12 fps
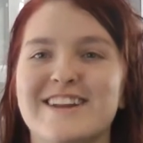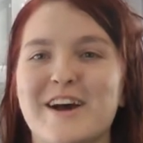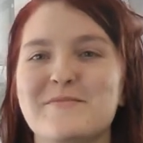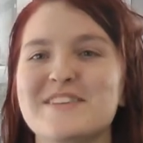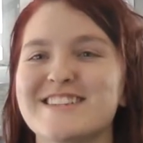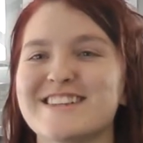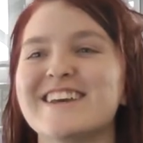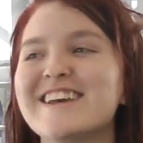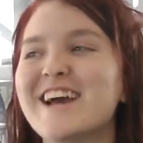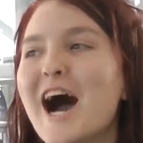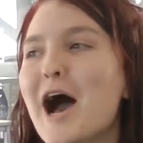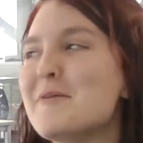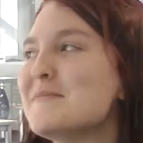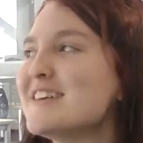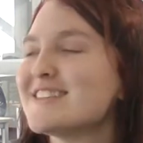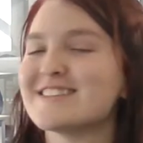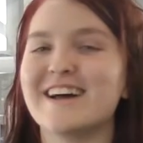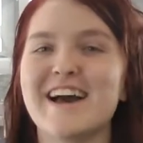and I miss, I
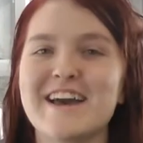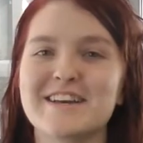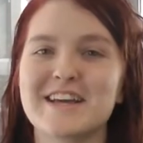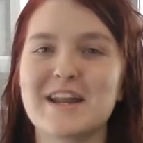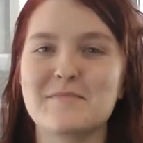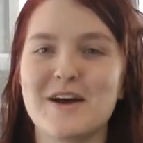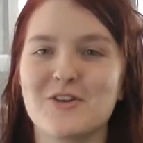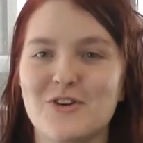miss like getting my